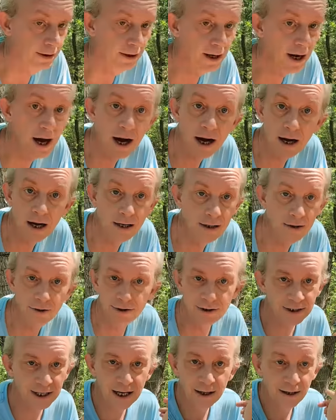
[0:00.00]
the guy, you
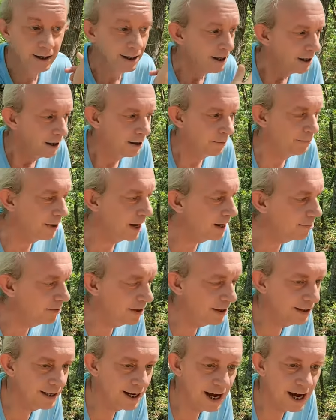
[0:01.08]
know, he's got a
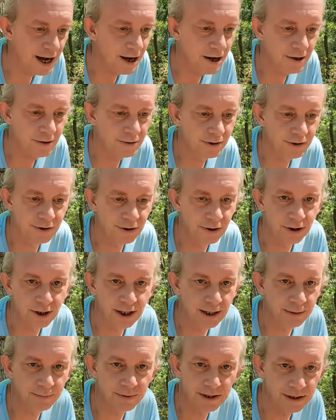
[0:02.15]
baby in the house
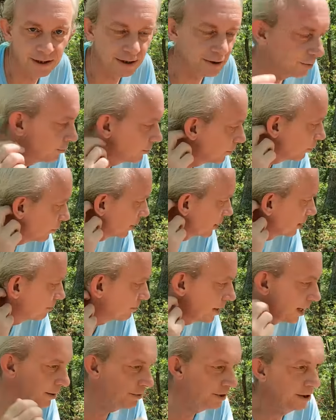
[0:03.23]
asleep, and he doesn't want to wake the
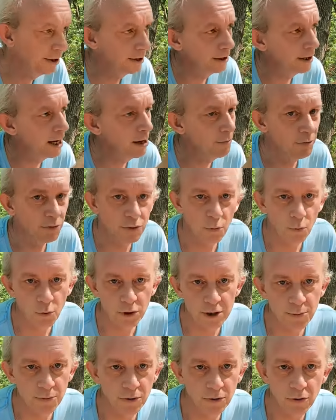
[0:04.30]
baby. The neighbors are
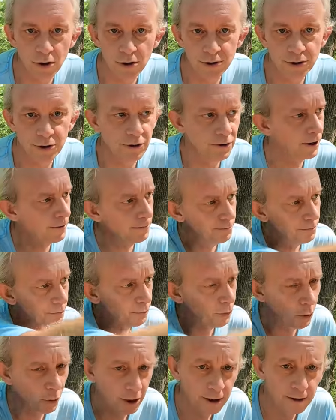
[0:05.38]
whispering across the street and
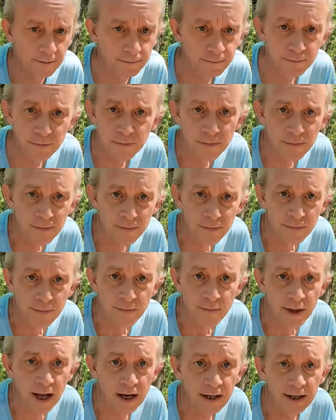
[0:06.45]
pointing,
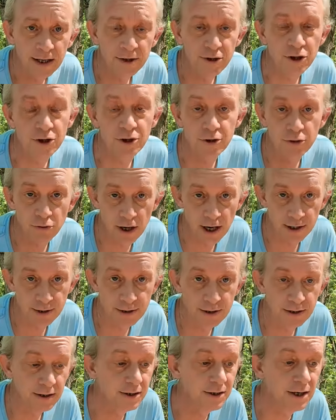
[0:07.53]
and he gets
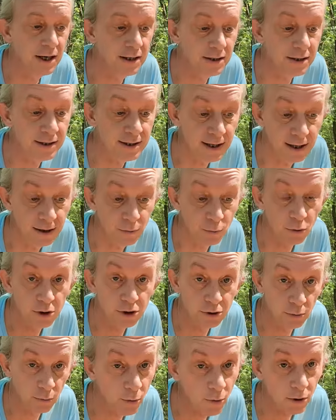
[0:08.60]
stressed. And instead of saying,
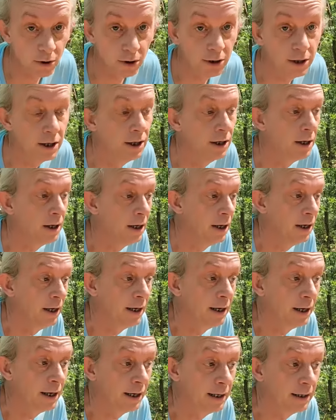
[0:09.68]
where's your warrant?
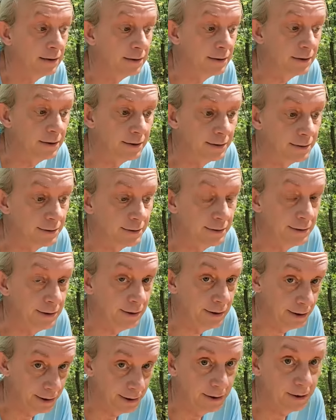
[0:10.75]
He says,
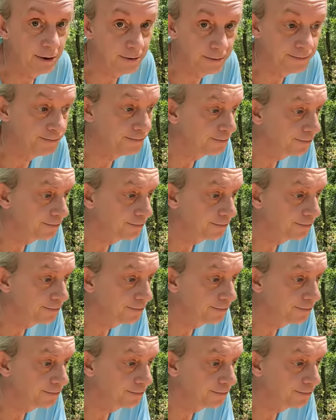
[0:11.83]
yeah.